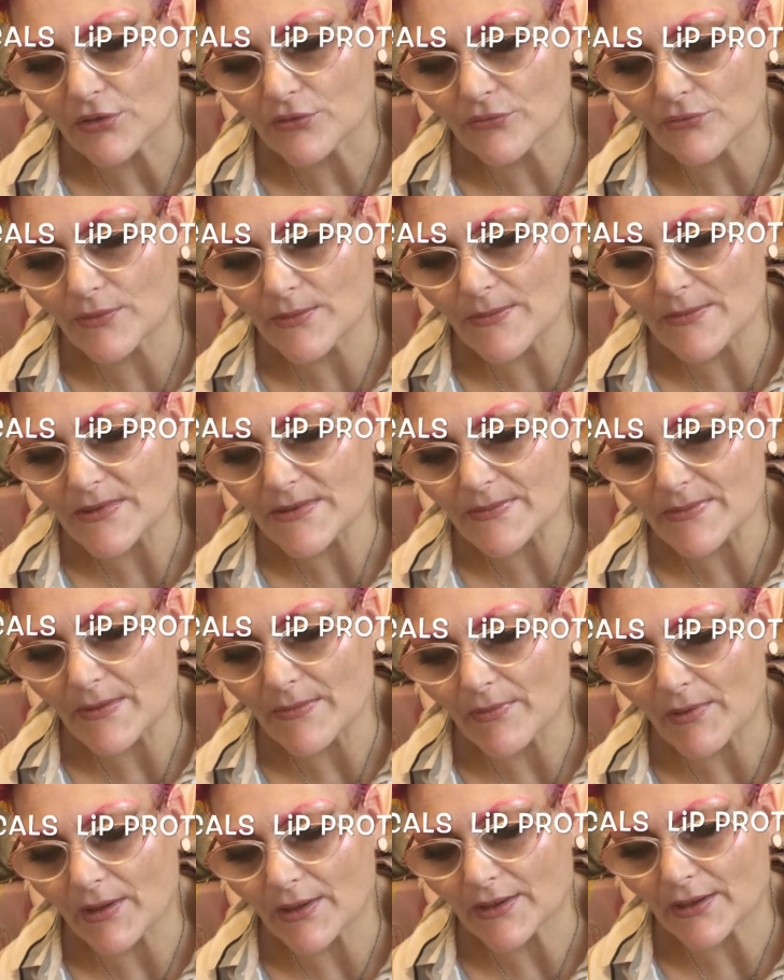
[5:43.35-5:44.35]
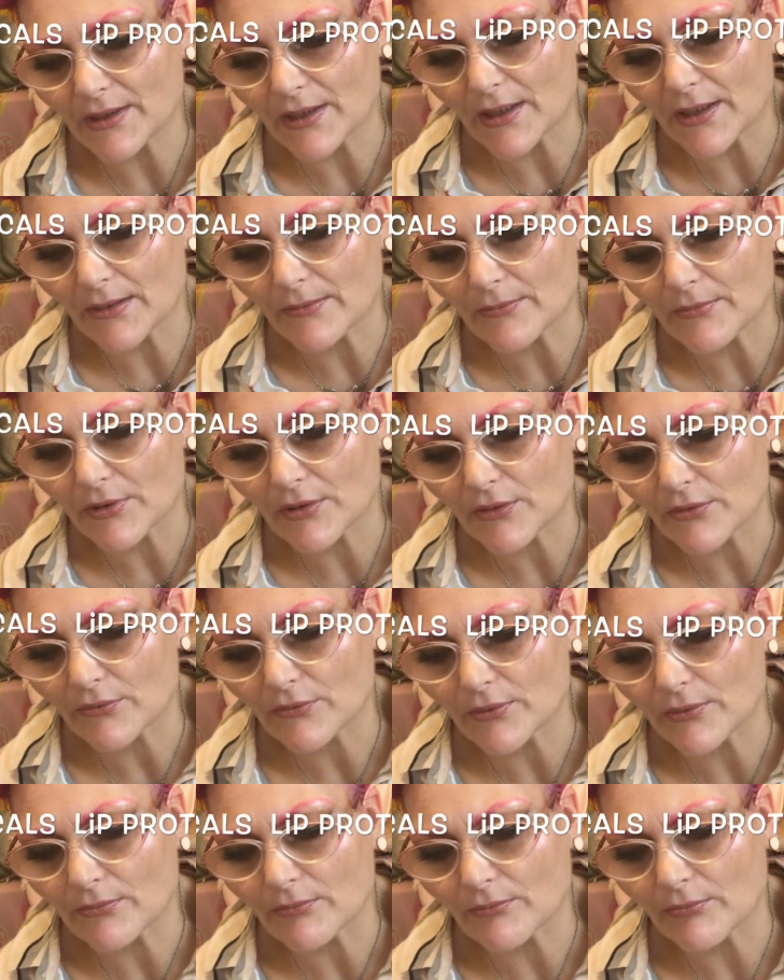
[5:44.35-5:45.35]
Grimsby by name,
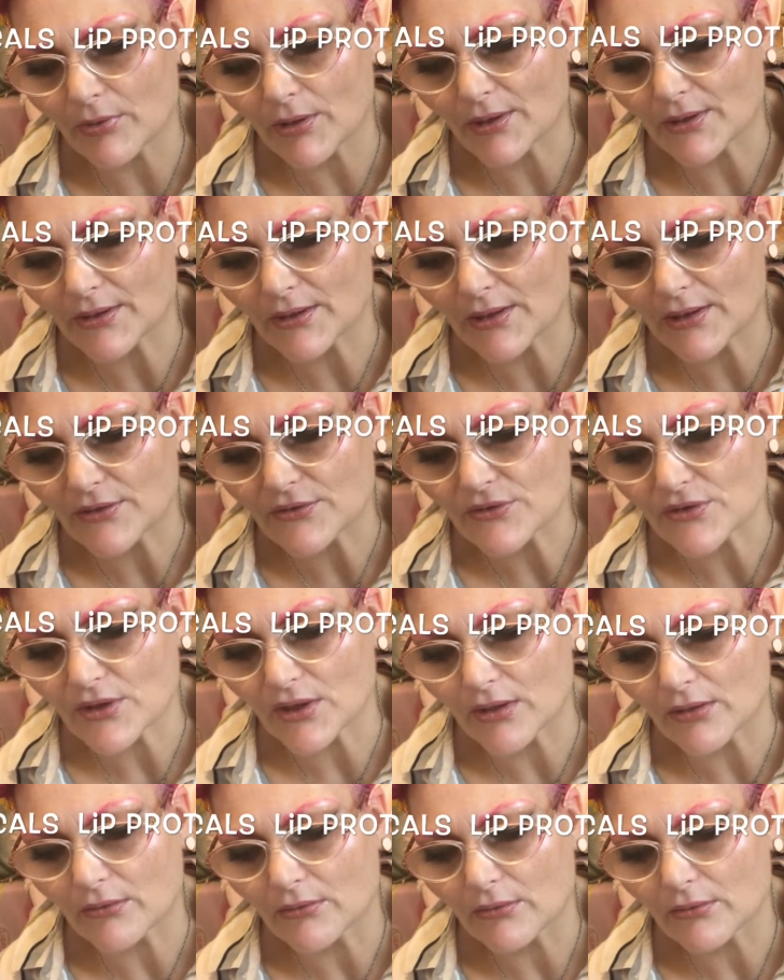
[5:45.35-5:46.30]
grim by nature.